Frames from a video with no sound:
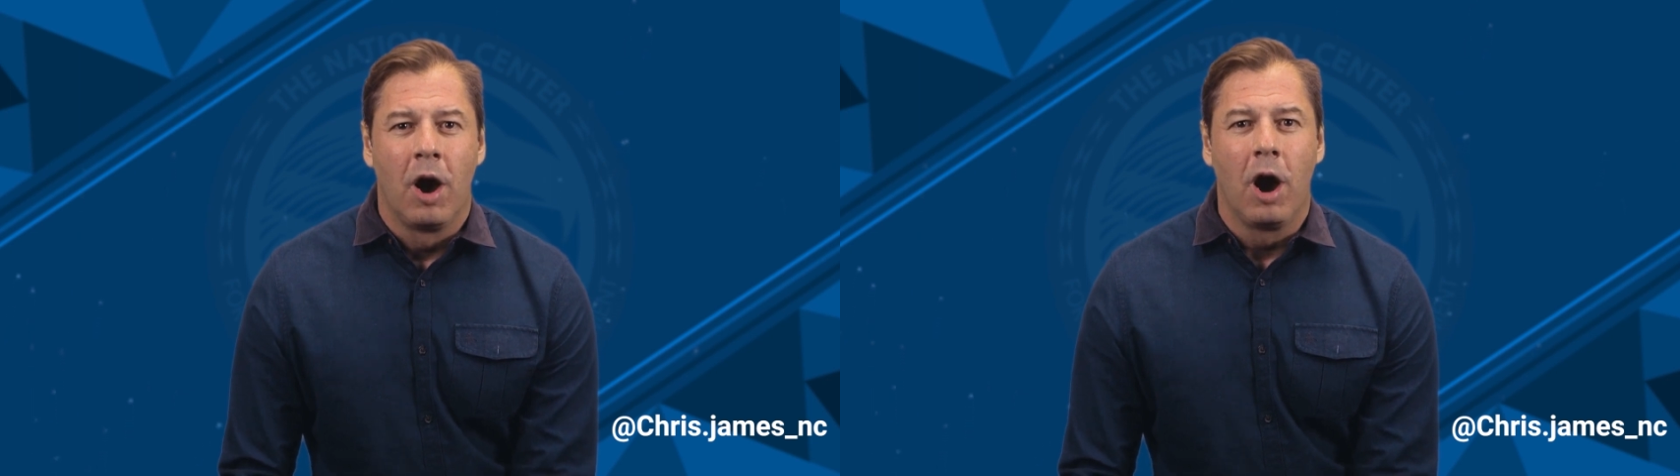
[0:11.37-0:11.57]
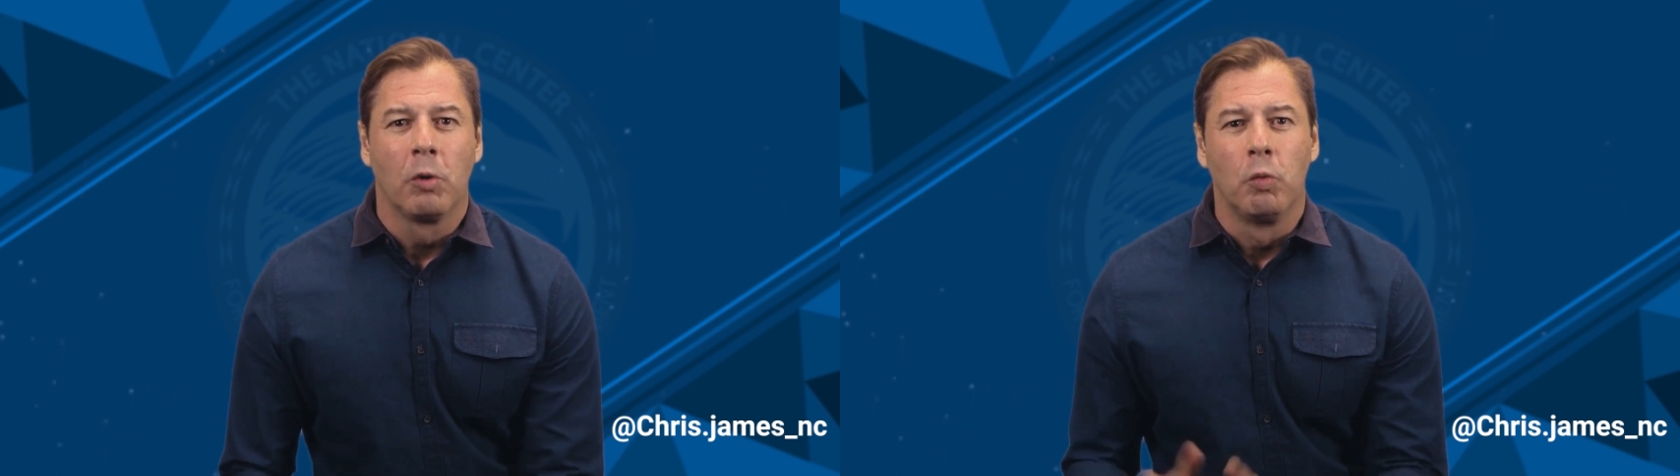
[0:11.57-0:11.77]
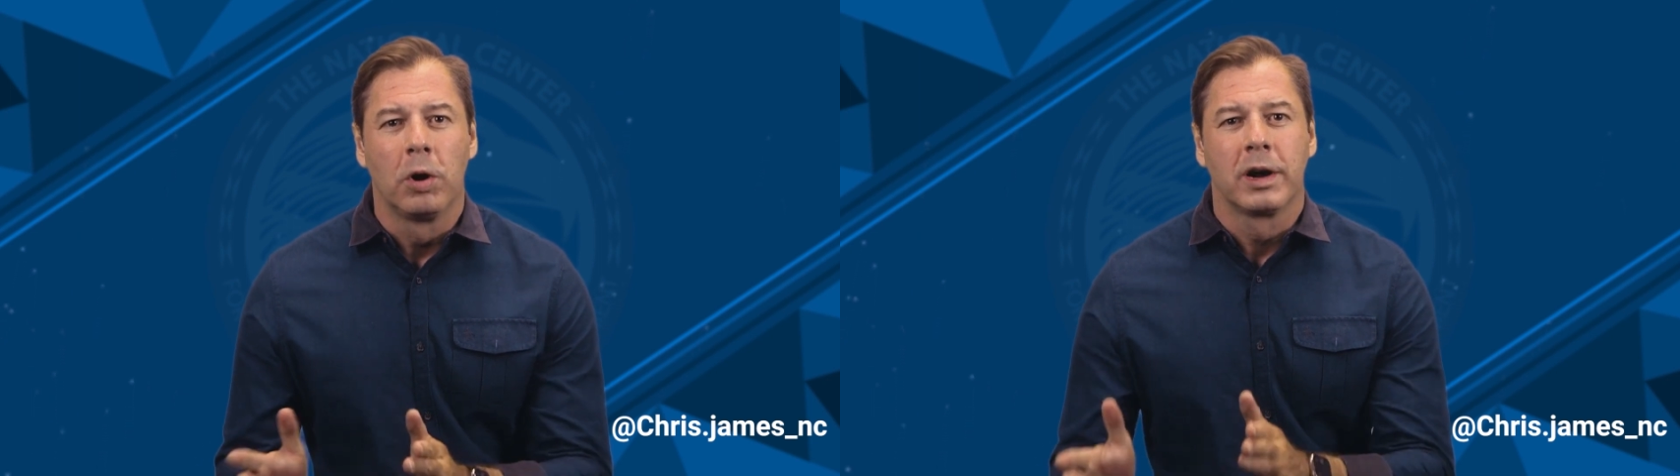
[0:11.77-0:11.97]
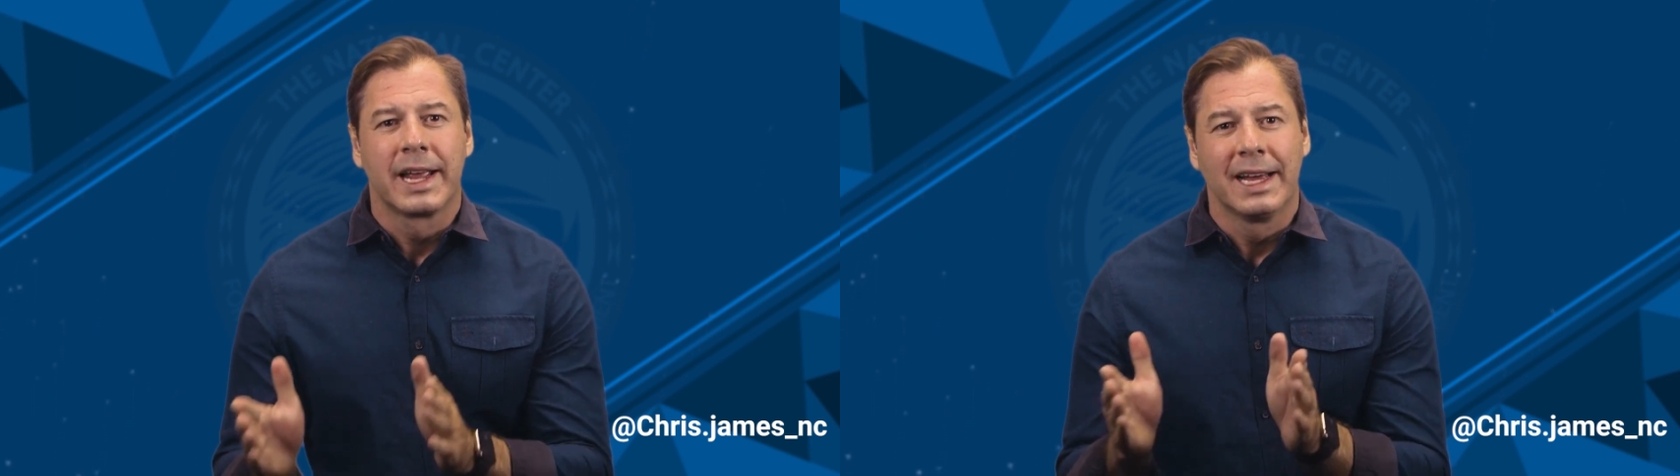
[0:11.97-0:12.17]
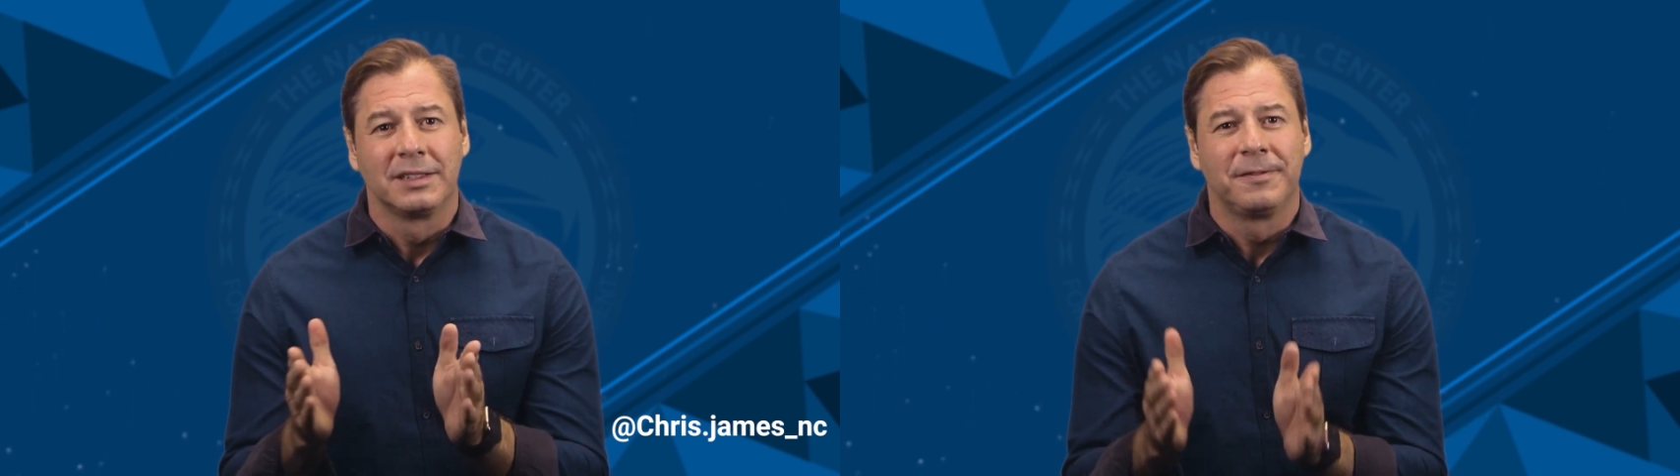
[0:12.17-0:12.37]
our work
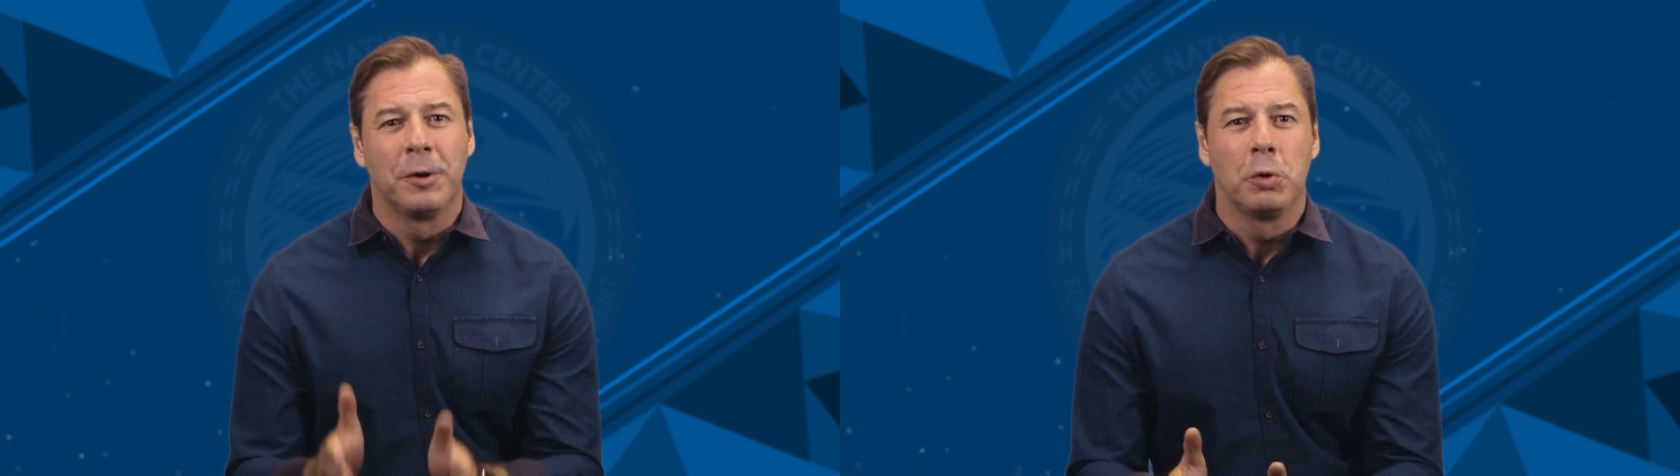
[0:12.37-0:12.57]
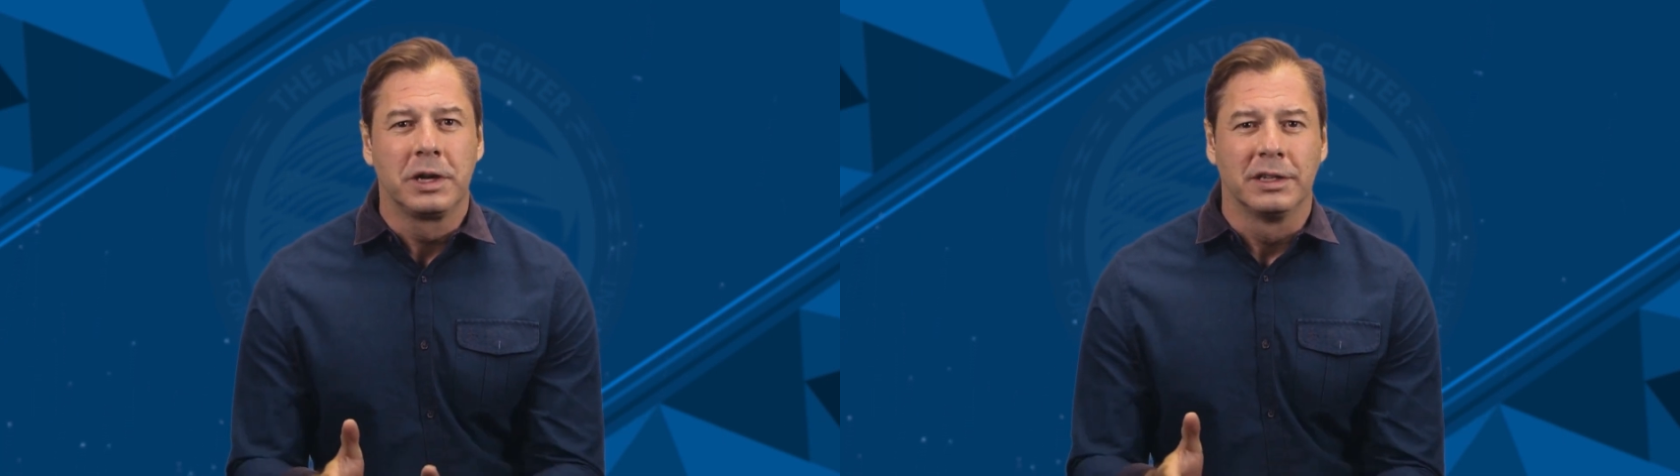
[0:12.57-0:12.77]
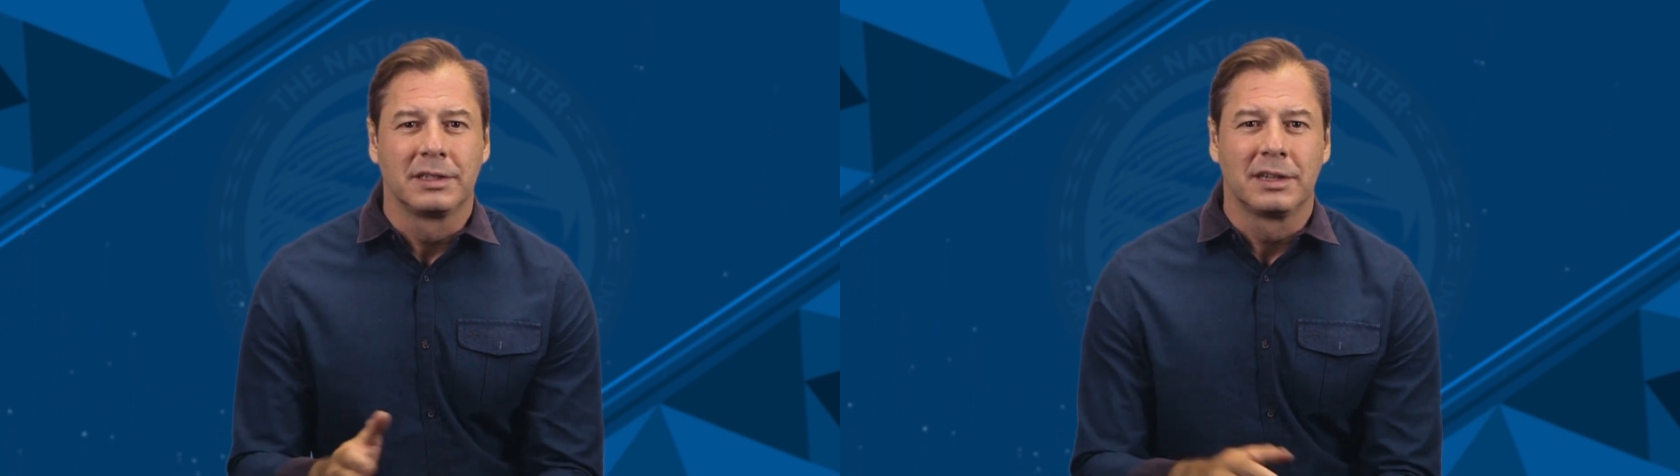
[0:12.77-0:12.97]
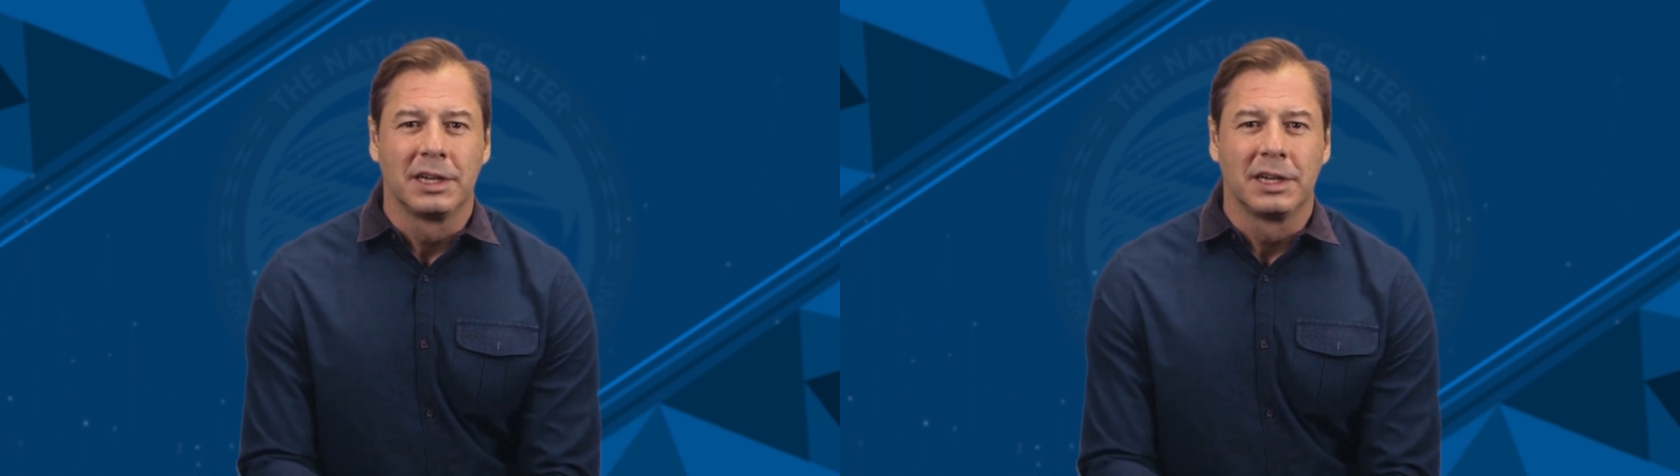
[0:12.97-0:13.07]
has focused